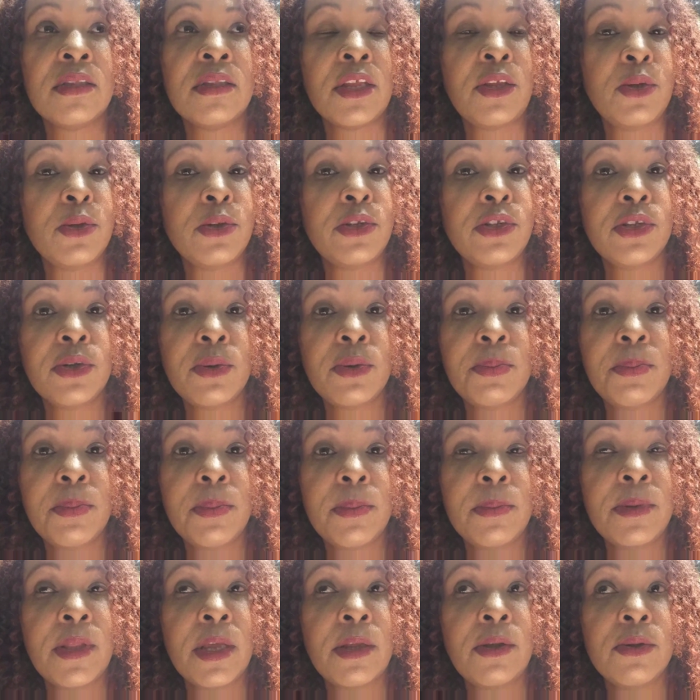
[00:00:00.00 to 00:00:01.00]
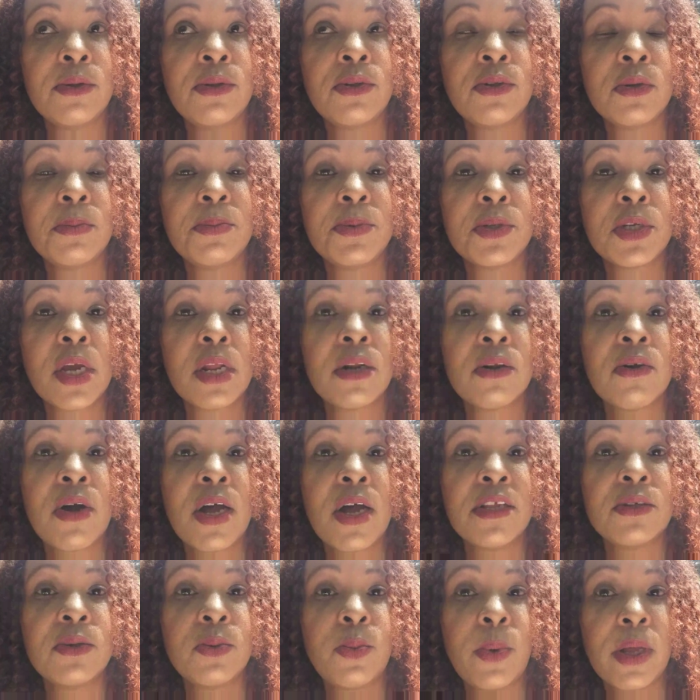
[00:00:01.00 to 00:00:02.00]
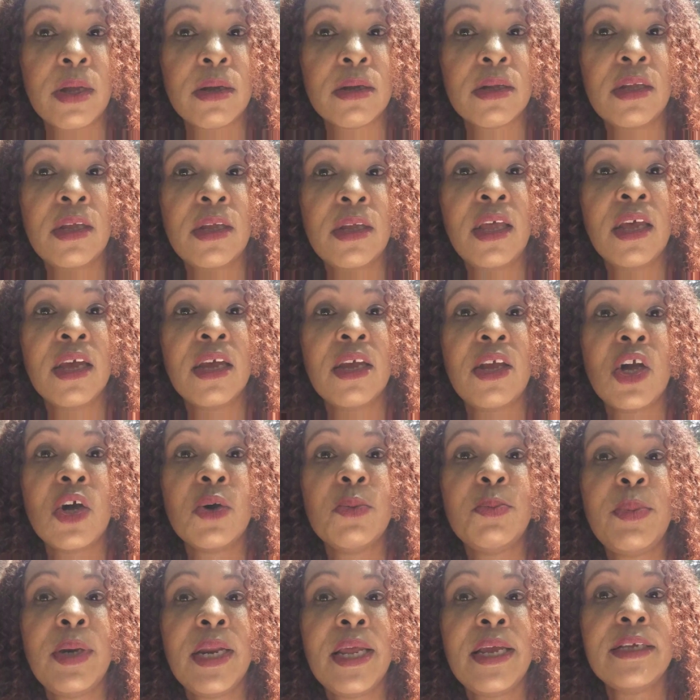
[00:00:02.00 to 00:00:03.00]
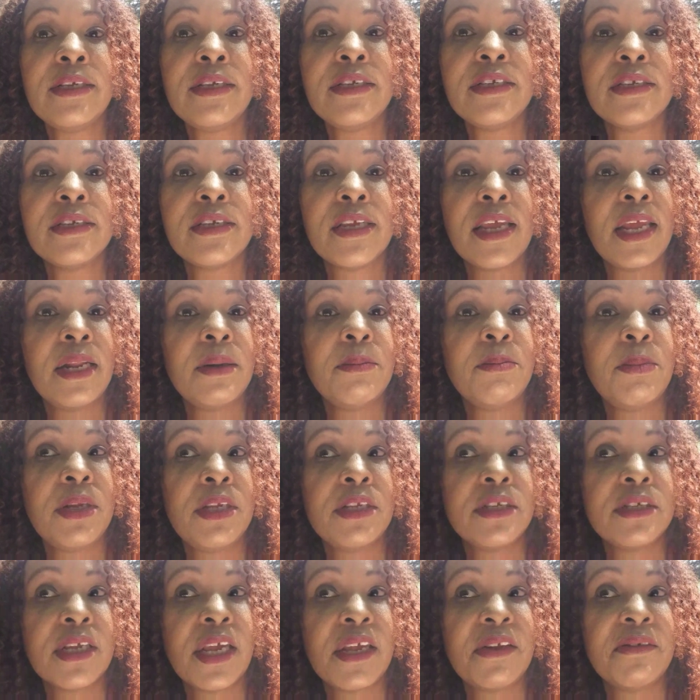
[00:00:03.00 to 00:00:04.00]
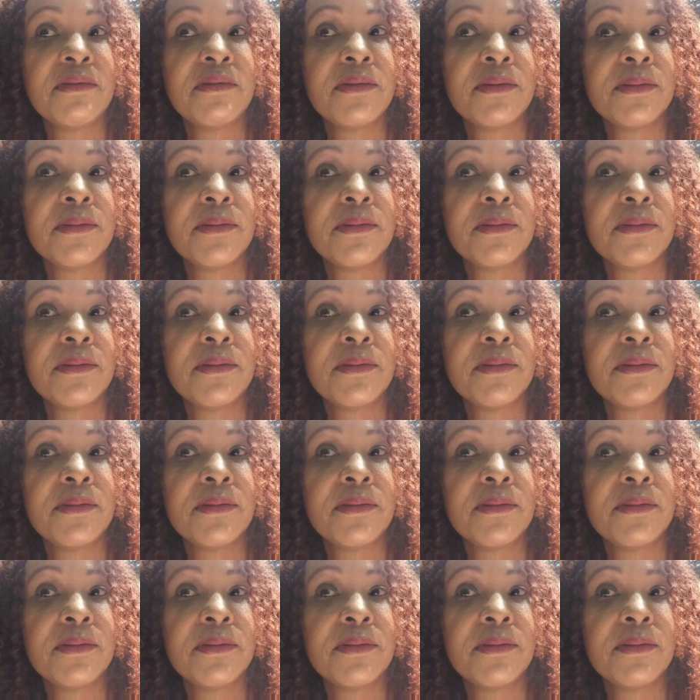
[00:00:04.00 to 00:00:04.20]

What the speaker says: YouTube channel as well. God bless and be safe.